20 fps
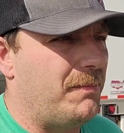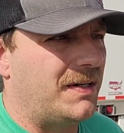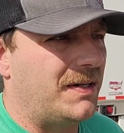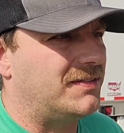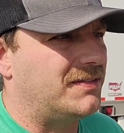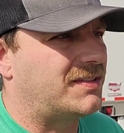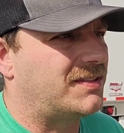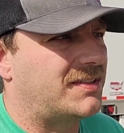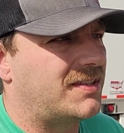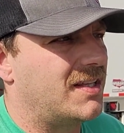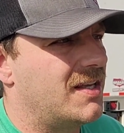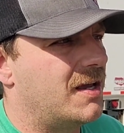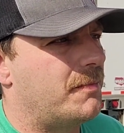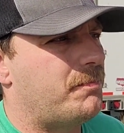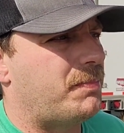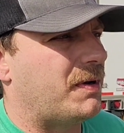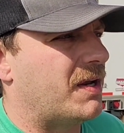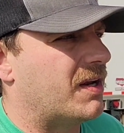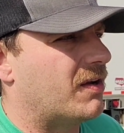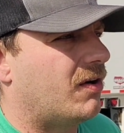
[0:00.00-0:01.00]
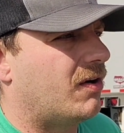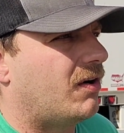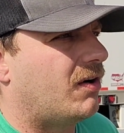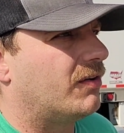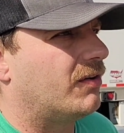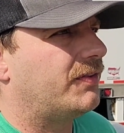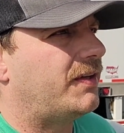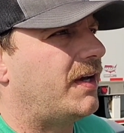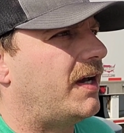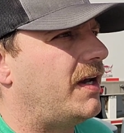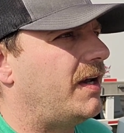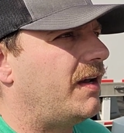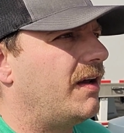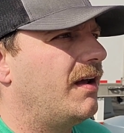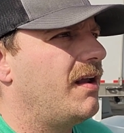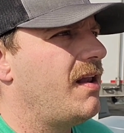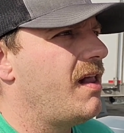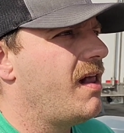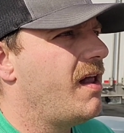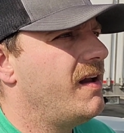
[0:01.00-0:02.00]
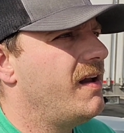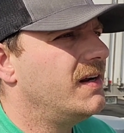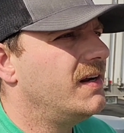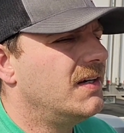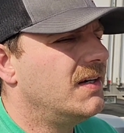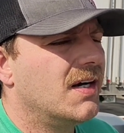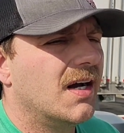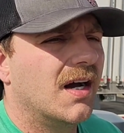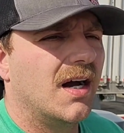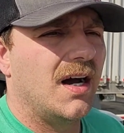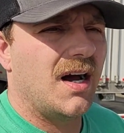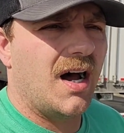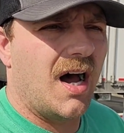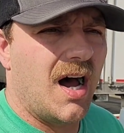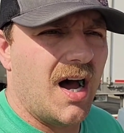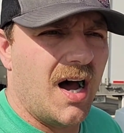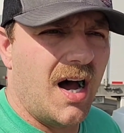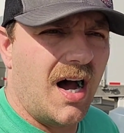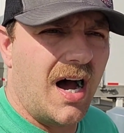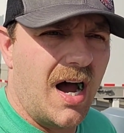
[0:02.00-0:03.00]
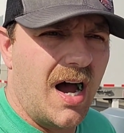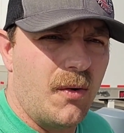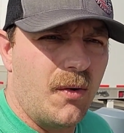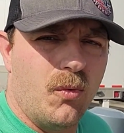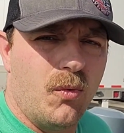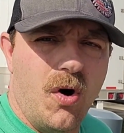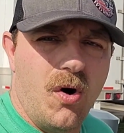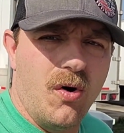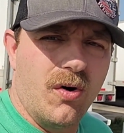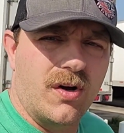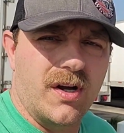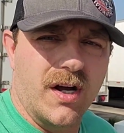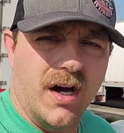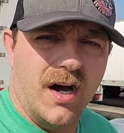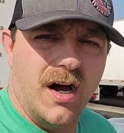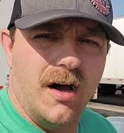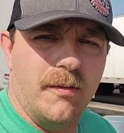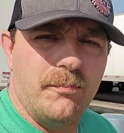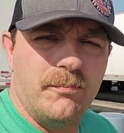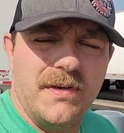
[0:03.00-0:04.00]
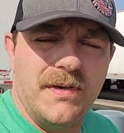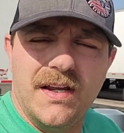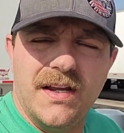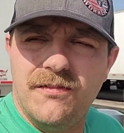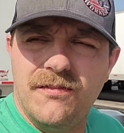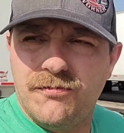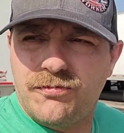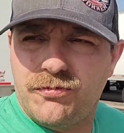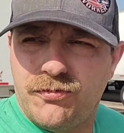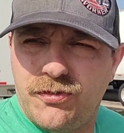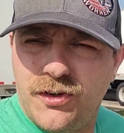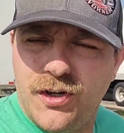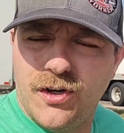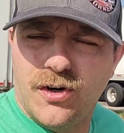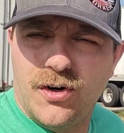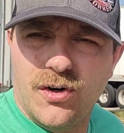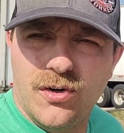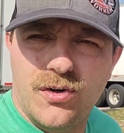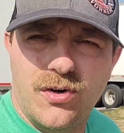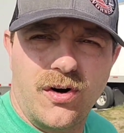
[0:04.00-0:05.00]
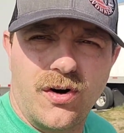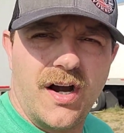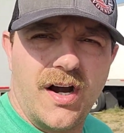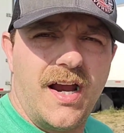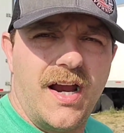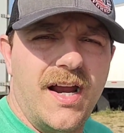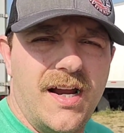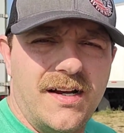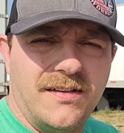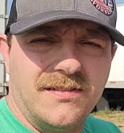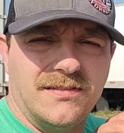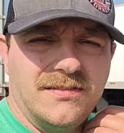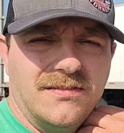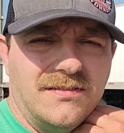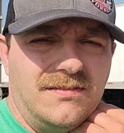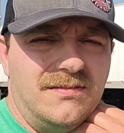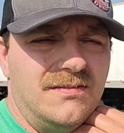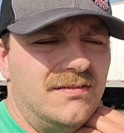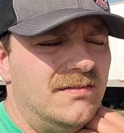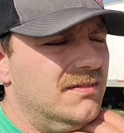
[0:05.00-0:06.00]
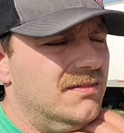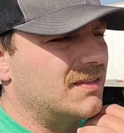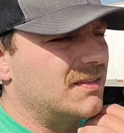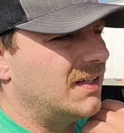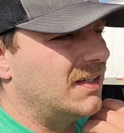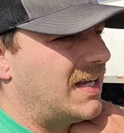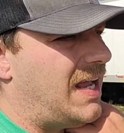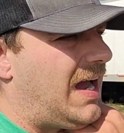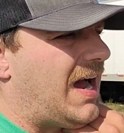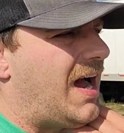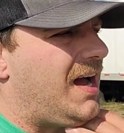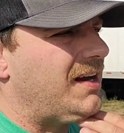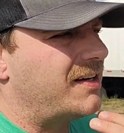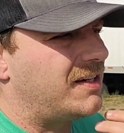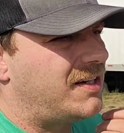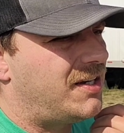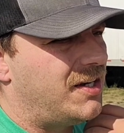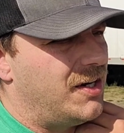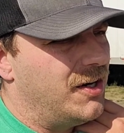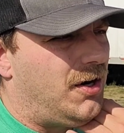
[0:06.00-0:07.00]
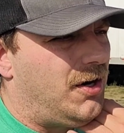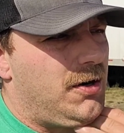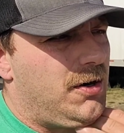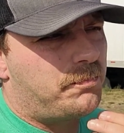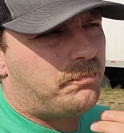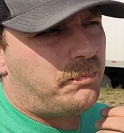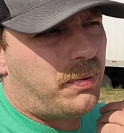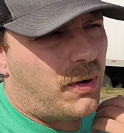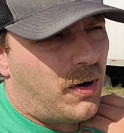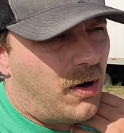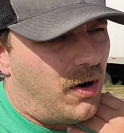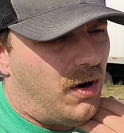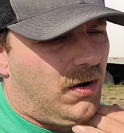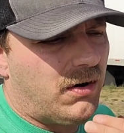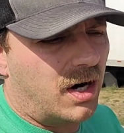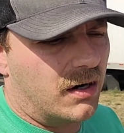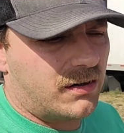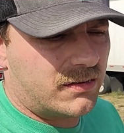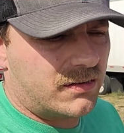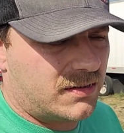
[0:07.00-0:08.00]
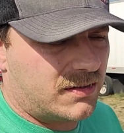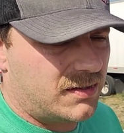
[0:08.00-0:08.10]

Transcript: been sleeping all day. I woke up, didn't feel great, got here, parked,